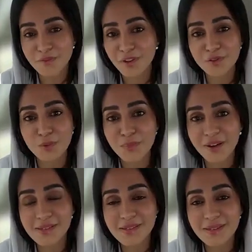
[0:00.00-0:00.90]
to my
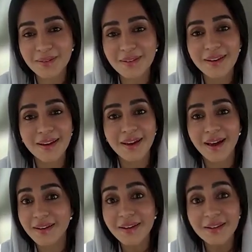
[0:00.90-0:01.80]
friend or my
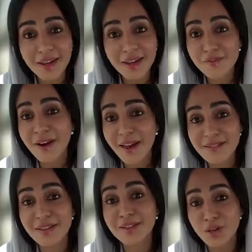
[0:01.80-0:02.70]
sister, and I
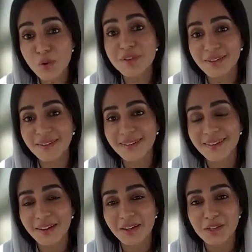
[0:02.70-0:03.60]
never attend the
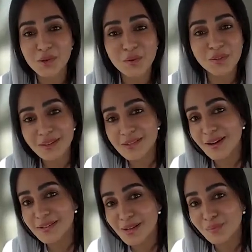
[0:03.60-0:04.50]
wedding. So
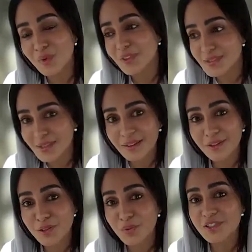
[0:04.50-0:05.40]
these are some of the
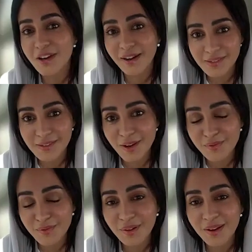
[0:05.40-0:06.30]
secrets which I
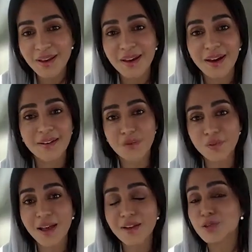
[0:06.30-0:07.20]
discovered,
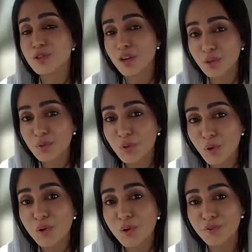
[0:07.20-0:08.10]
and I would like to share
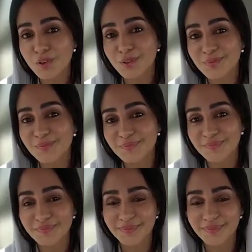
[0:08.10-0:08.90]
it with all of you.